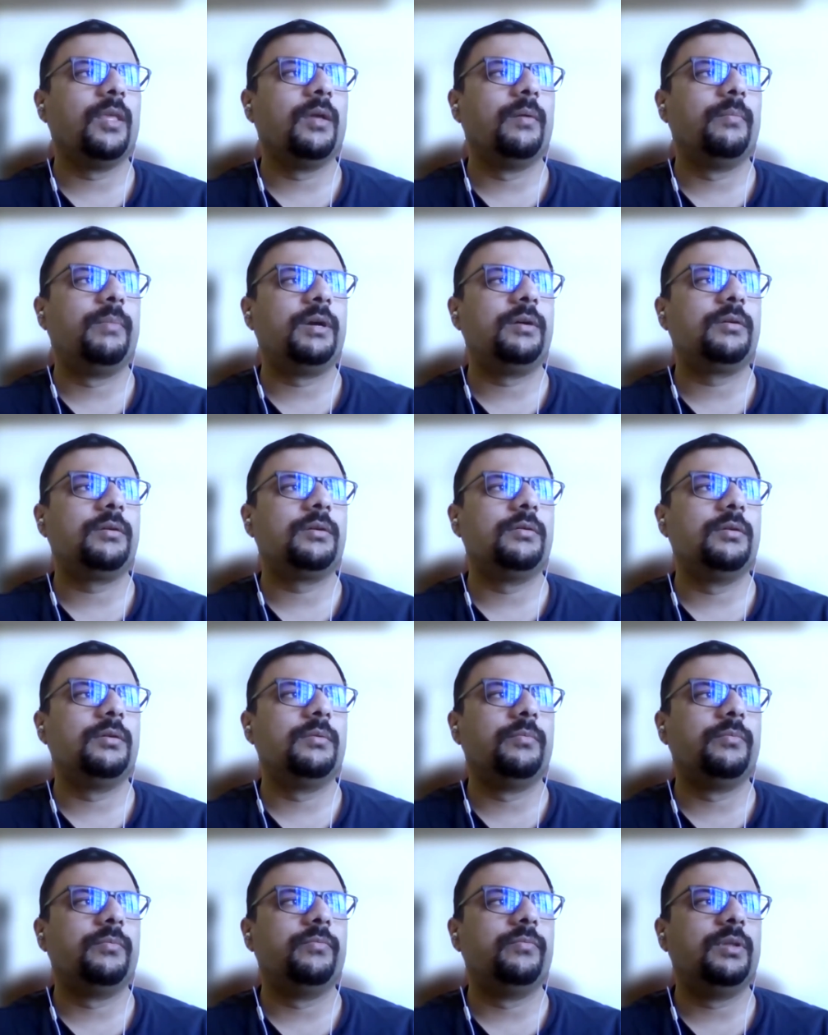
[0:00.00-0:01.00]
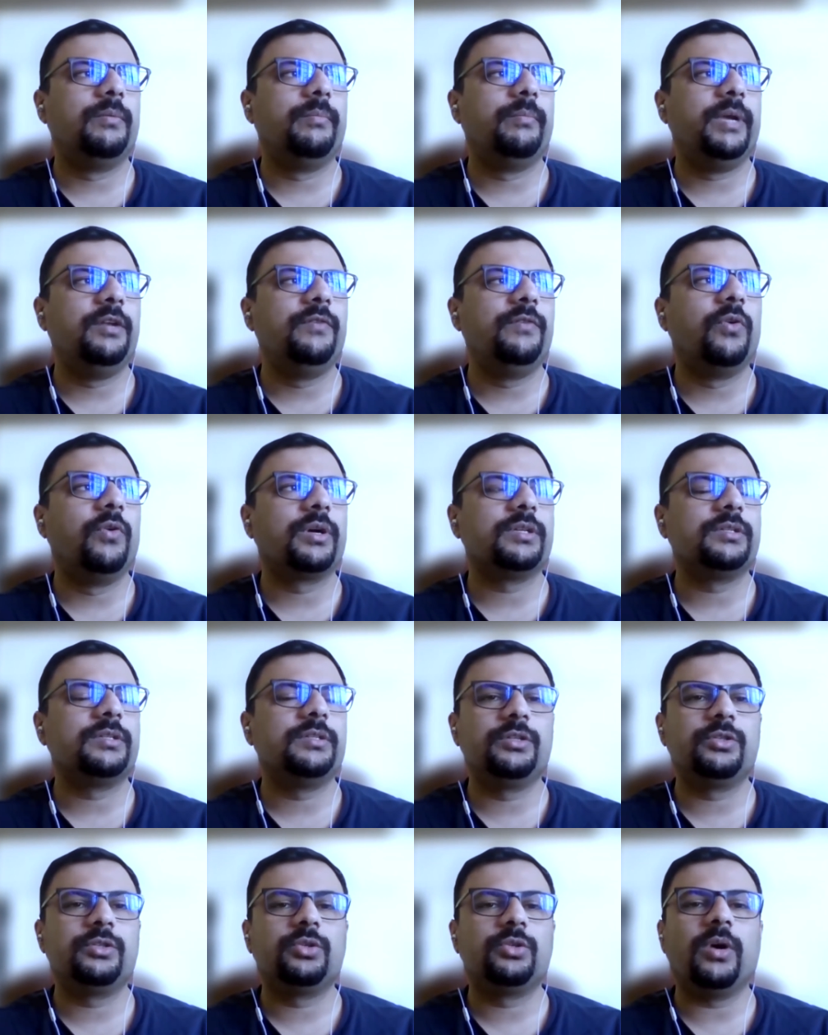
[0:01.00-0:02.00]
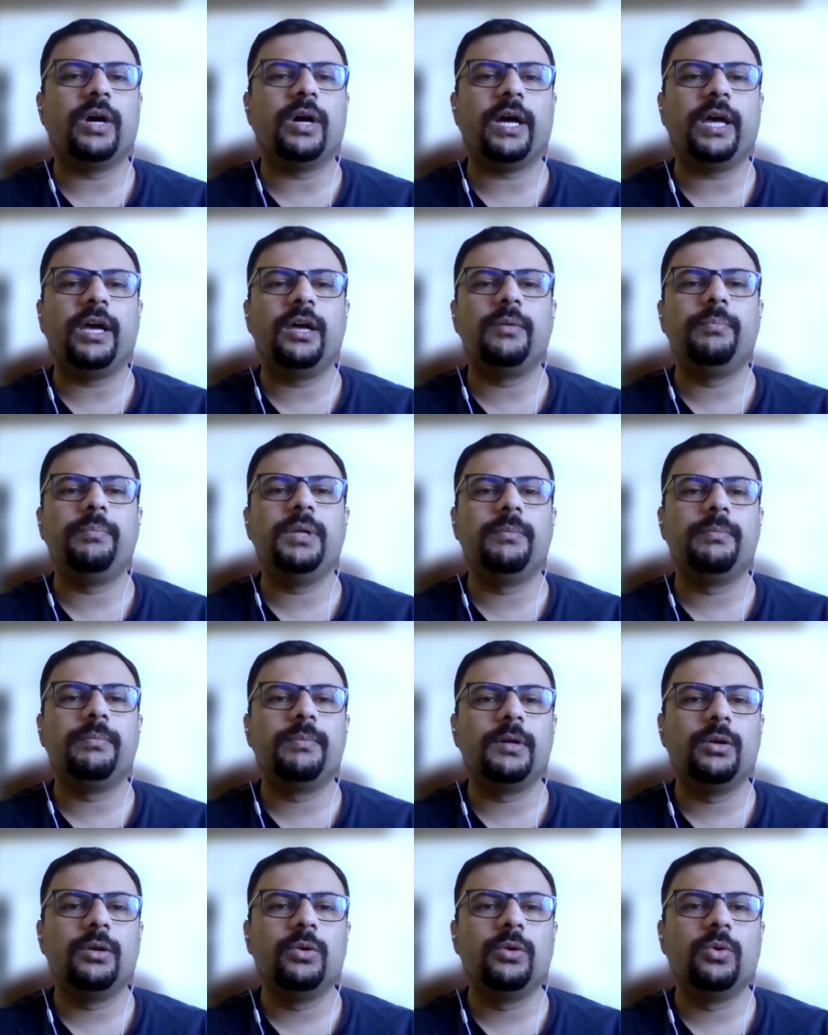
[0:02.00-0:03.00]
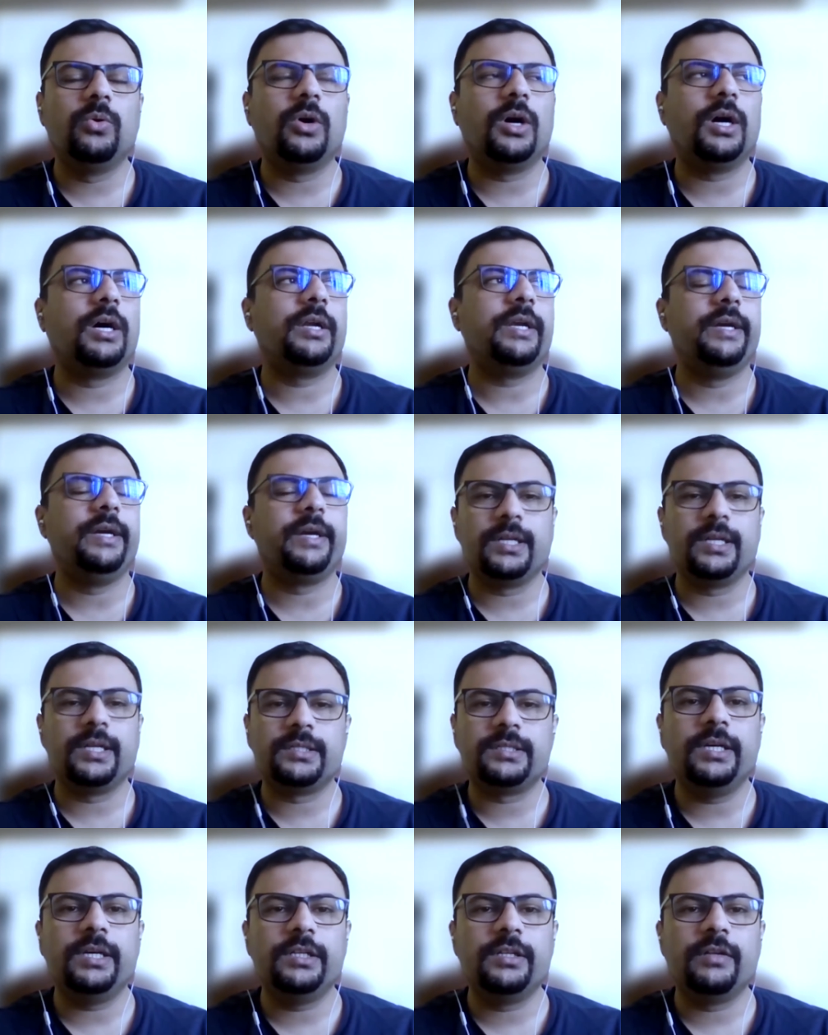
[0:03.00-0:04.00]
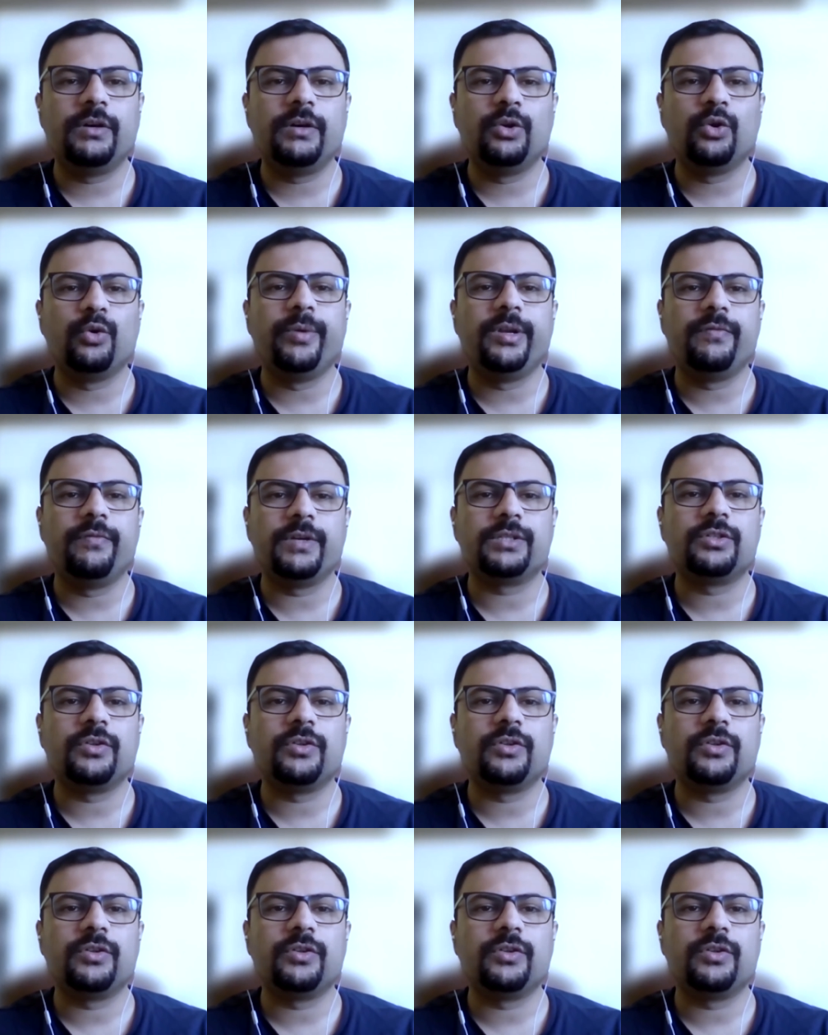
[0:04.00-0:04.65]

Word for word: but the main focus is to hire people who are interested in our domain.